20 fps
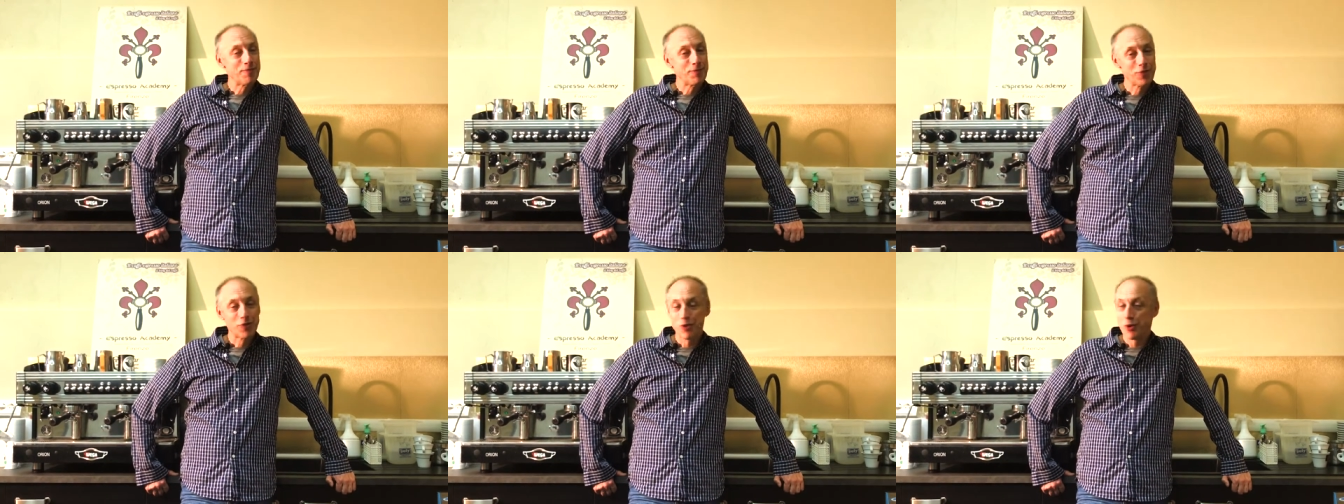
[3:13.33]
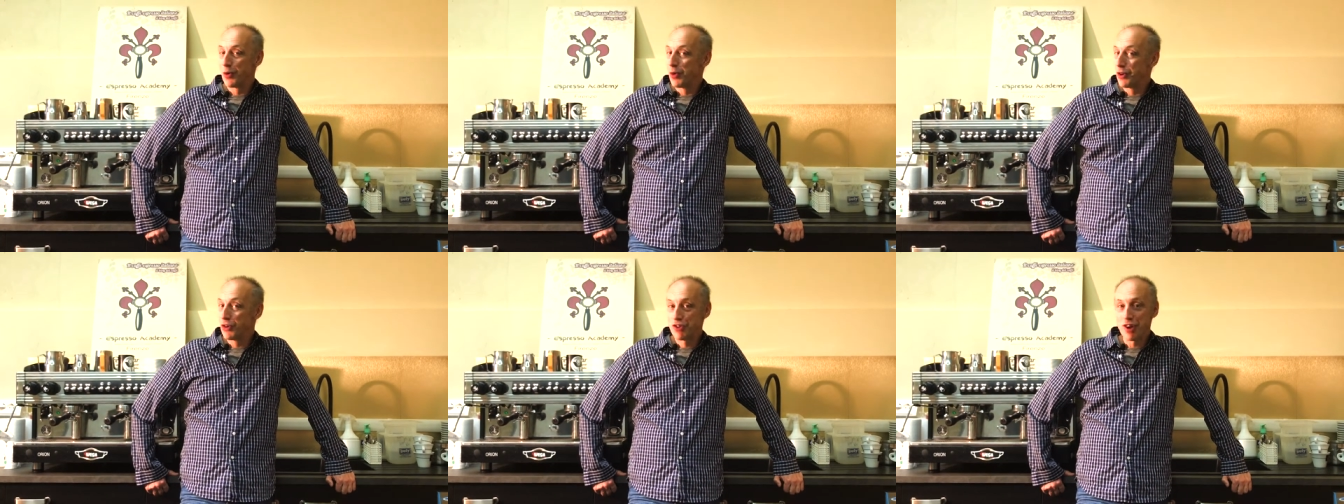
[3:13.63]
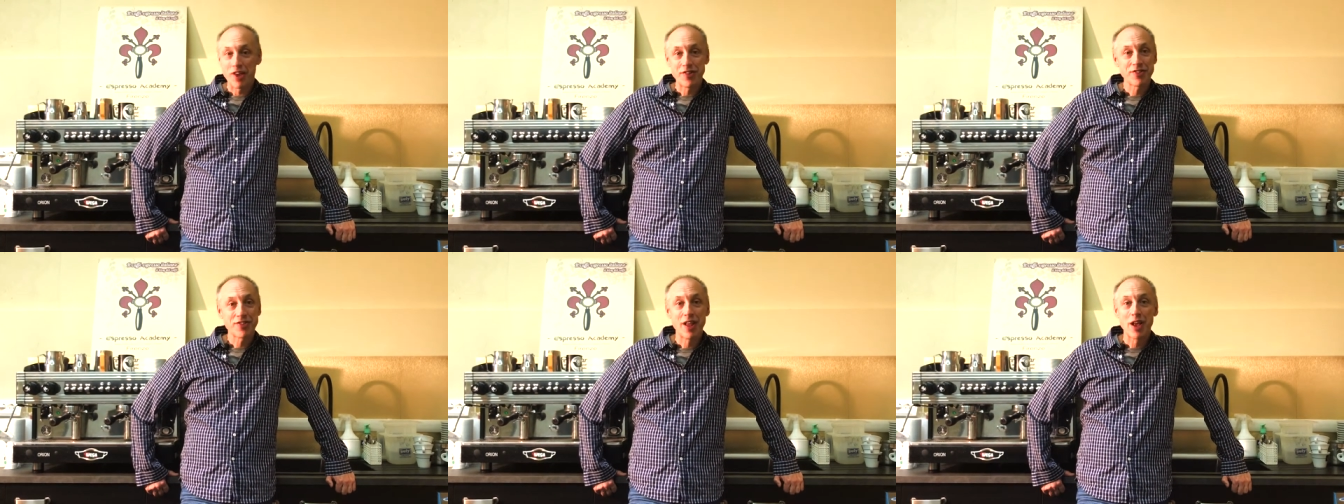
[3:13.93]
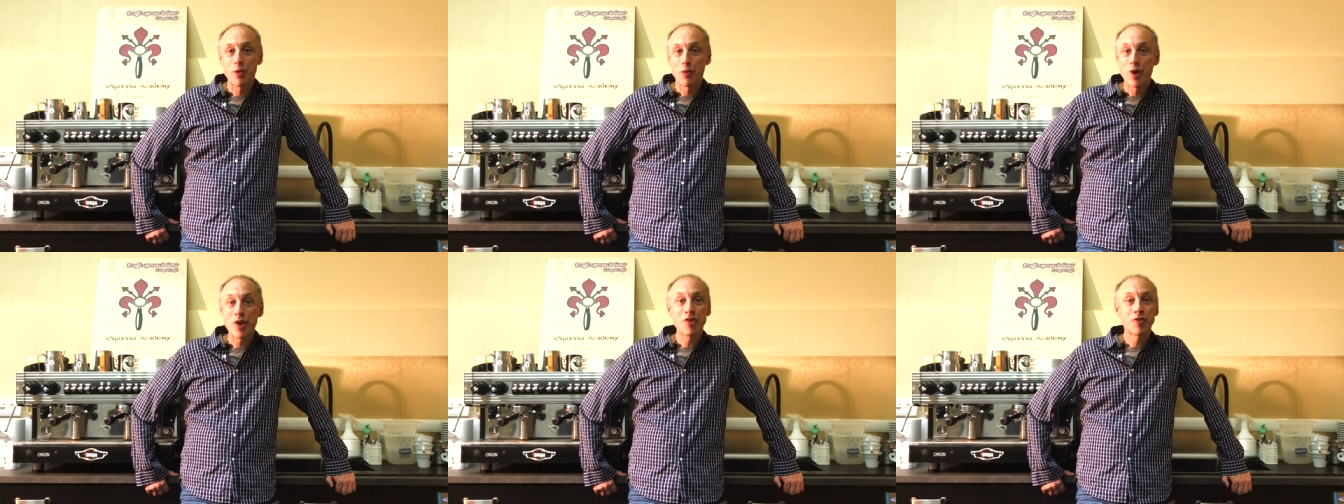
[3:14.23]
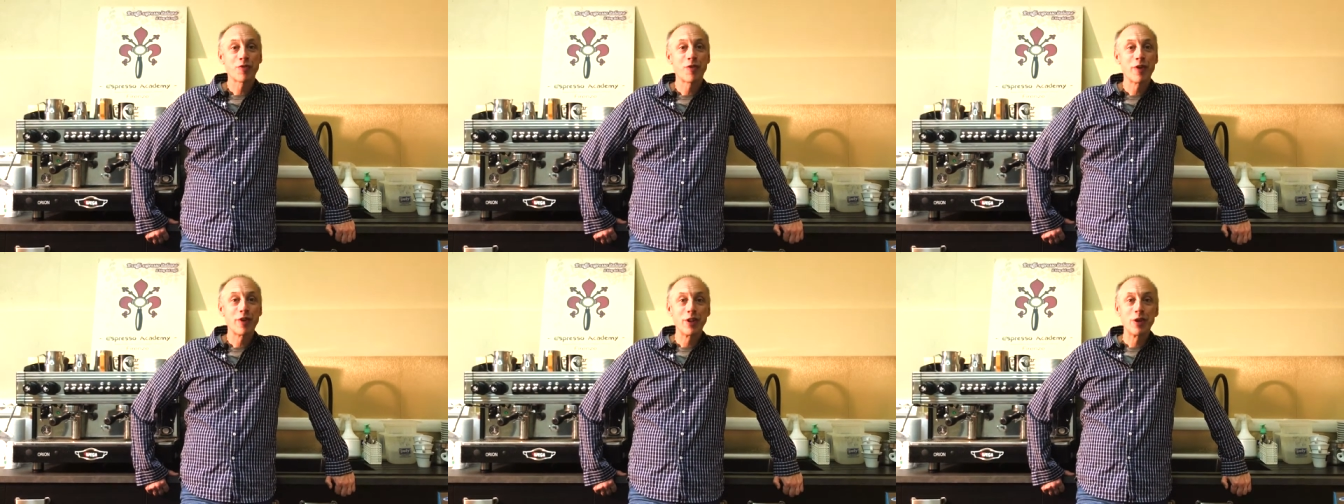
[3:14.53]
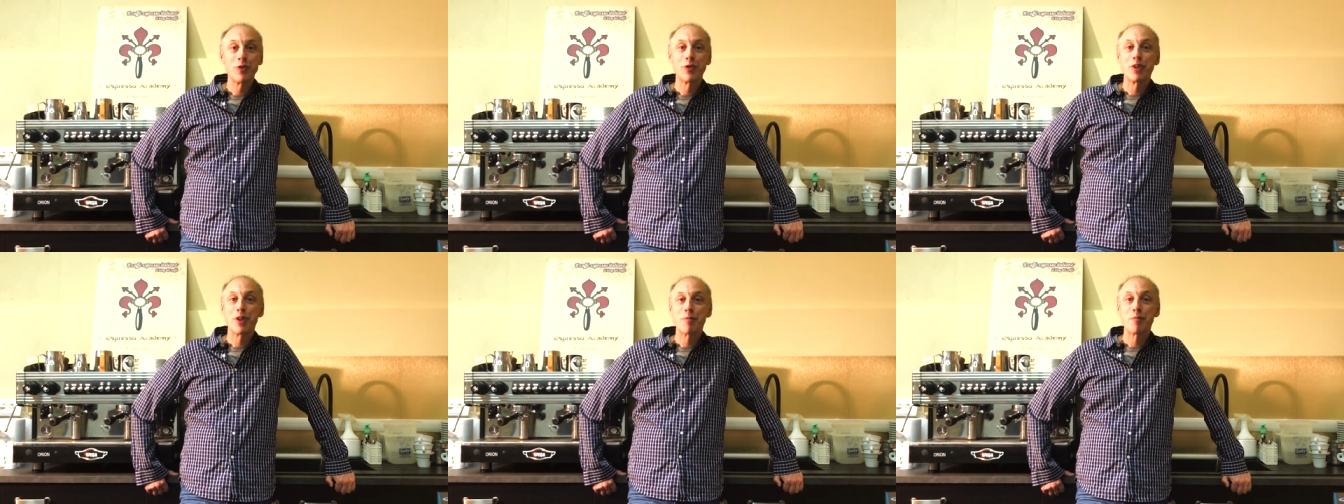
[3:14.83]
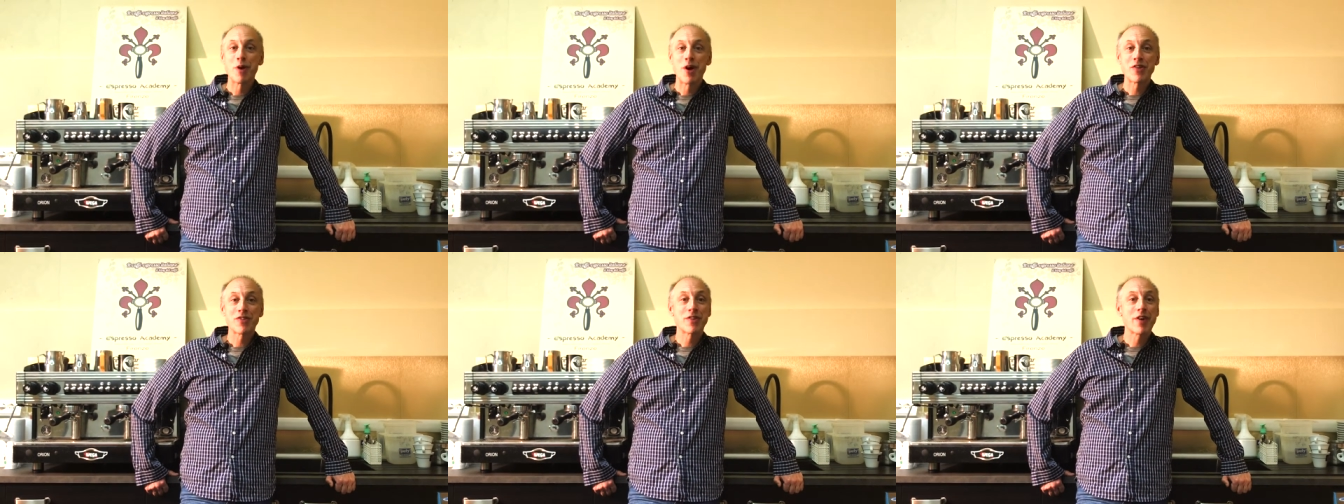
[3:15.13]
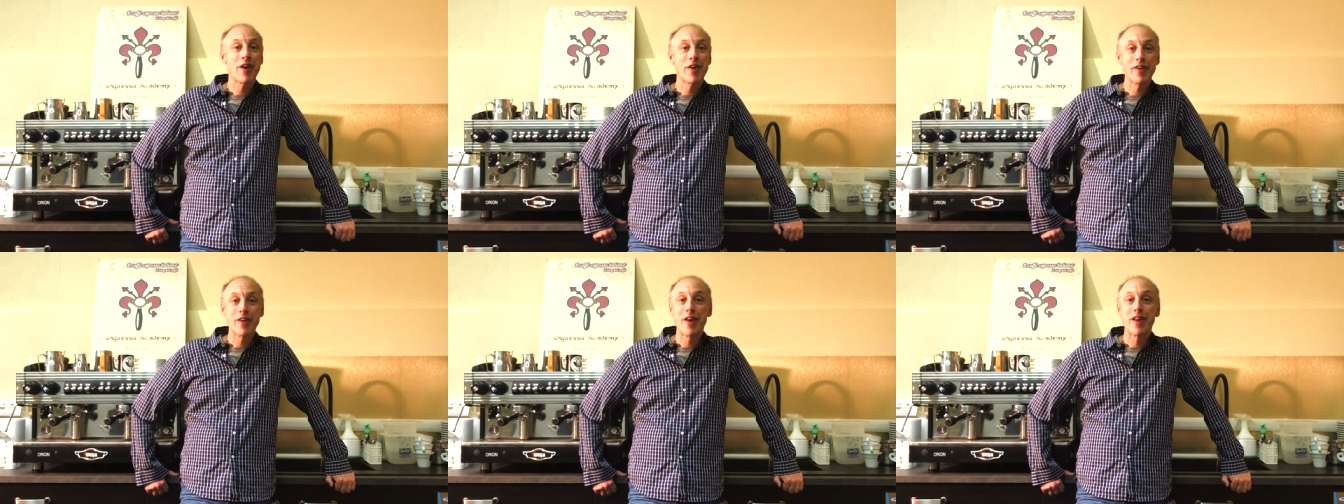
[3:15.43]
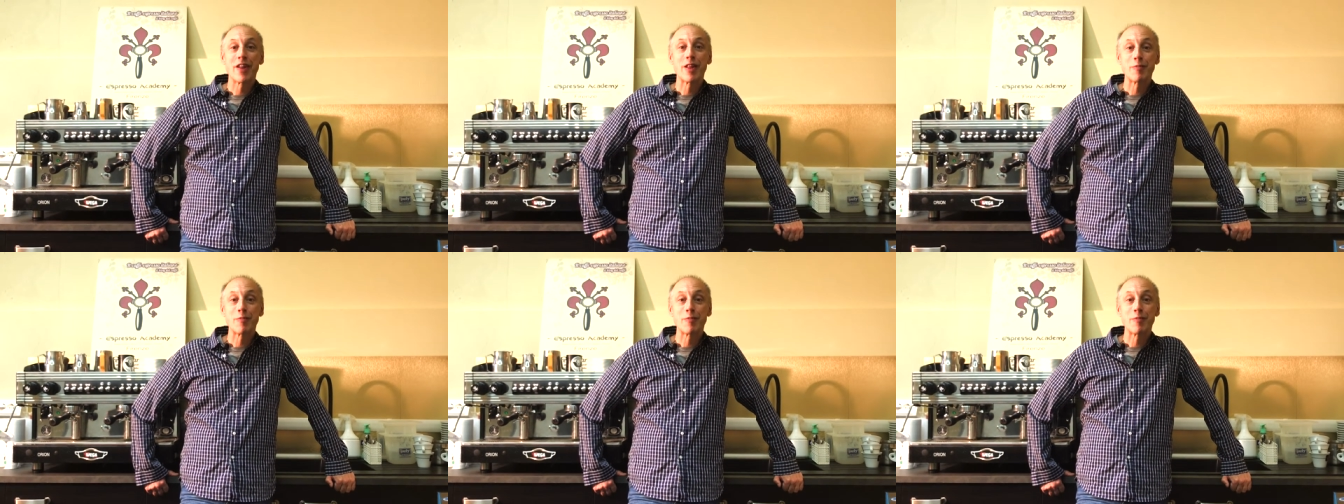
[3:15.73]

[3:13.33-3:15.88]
So just I wish for you the best career,